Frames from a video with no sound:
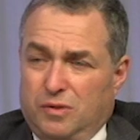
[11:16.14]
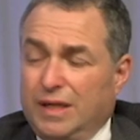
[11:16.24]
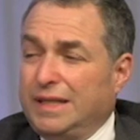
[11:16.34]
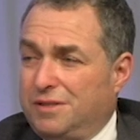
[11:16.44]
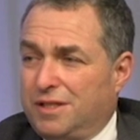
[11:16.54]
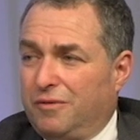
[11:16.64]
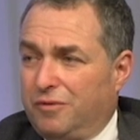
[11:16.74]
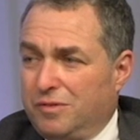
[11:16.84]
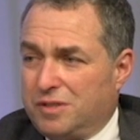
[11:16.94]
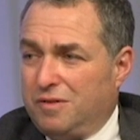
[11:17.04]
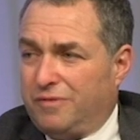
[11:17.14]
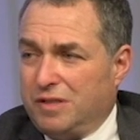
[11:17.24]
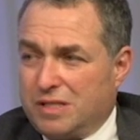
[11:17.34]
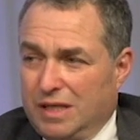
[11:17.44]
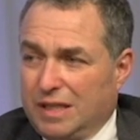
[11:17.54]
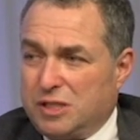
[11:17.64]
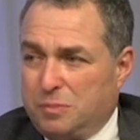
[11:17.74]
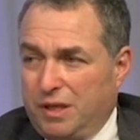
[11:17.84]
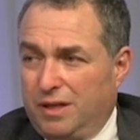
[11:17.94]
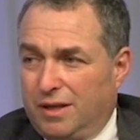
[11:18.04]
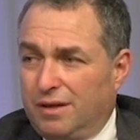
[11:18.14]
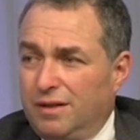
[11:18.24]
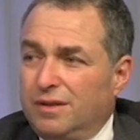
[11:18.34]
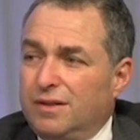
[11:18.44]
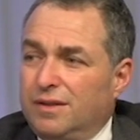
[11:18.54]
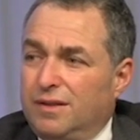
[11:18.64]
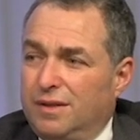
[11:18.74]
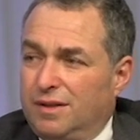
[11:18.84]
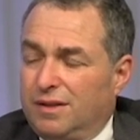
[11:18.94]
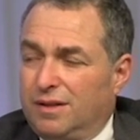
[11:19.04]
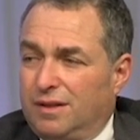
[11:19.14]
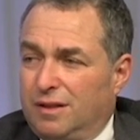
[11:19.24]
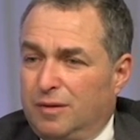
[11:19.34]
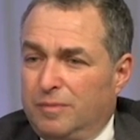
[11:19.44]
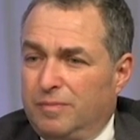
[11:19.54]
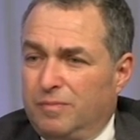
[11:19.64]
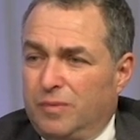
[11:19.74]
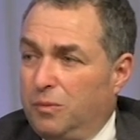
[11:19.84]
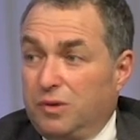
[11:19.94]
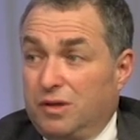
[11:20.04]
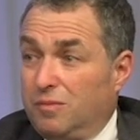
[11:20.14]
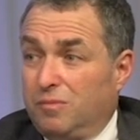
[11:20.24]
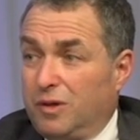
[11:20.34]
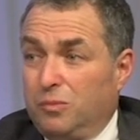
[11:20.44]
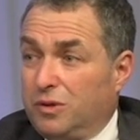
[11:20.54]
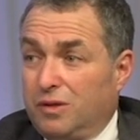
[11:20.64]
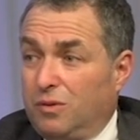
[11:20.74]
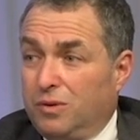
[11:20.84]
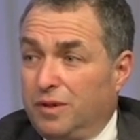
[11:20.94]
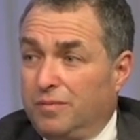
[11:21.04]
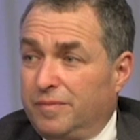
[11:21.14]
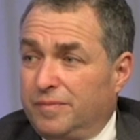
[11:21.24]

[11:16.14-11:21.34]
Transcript: like you say, if it was an offense like speeding, they wouldn't hold them.